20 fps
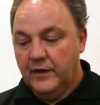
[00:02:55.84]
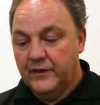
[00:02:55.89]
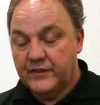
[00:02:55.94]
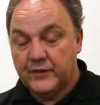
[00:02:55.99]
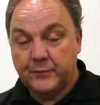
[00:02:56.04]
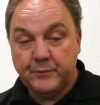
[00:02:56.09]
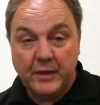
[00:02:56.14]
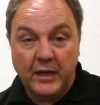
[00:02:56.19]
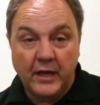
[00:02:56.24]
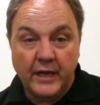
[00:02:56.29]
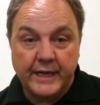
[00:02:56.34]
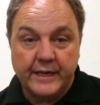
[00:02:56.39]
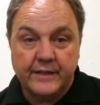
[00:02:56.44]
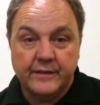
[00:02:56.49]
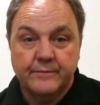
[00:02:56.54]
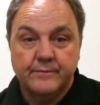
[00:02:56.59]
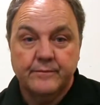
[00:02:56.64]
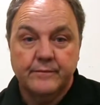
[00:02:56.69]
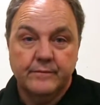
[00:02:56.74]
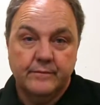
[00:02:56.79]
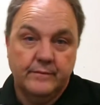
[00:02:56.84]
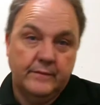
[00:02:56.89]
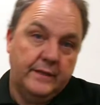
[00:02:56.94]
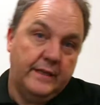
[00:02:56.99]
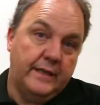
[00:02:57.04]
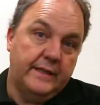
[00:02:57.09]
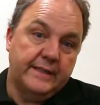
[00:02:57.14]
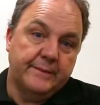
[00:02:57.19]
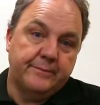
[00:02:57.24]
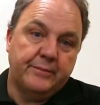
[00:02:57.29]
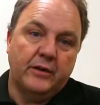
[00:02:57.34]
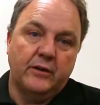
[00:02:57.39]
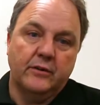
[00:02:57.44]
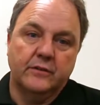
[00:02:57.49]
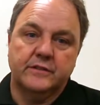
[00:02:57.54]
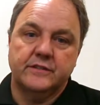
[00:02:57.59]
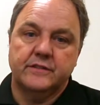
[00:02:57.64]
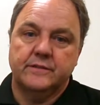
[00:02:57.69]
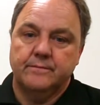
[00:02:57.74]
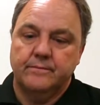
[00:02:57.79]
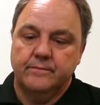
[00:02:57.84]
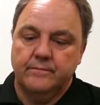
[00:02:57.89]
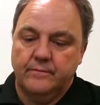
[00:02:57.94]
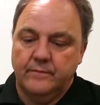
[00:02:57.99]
Supplied in the box,